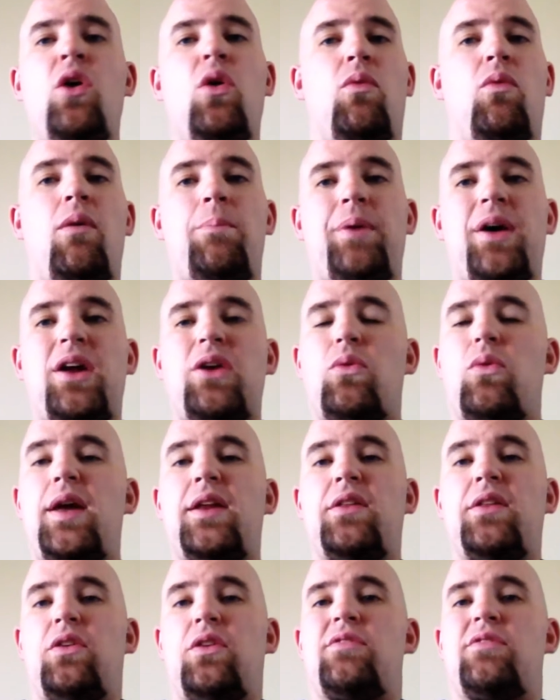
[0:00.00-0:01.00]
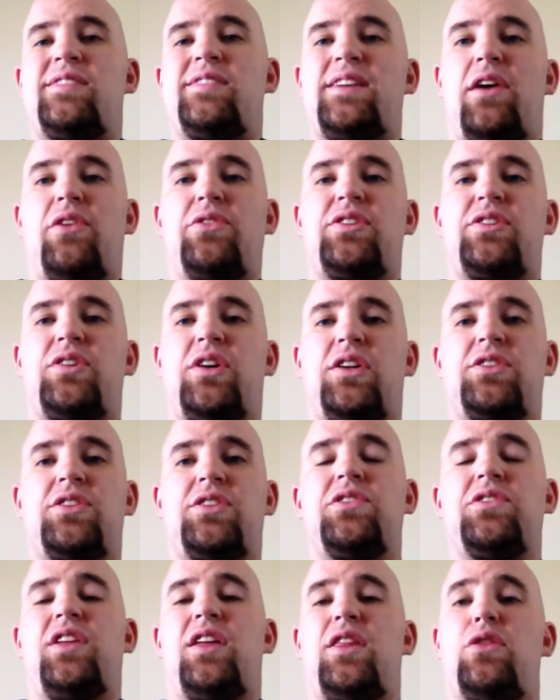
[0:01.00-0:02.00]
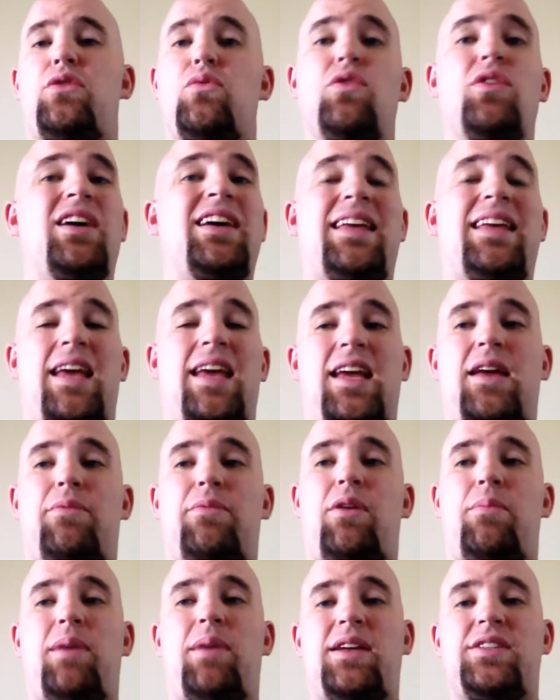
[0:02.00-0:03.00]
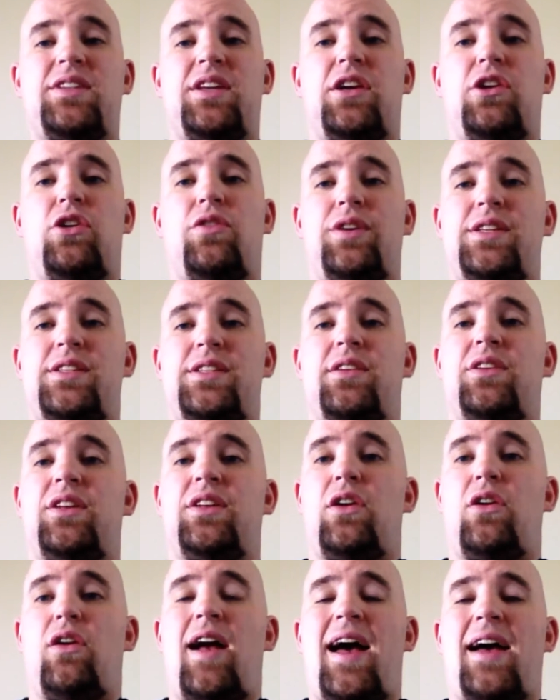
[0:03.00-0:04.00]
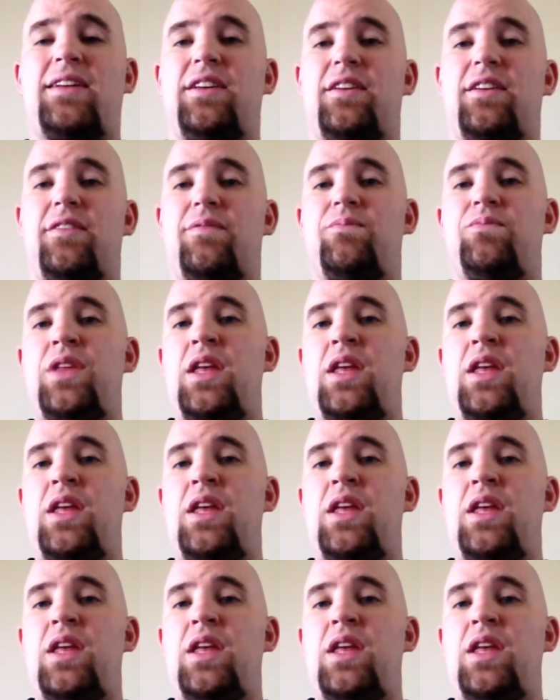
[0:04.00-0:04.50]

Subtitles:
What better way to learn cell structure than through a game that makes it increasingly interactive?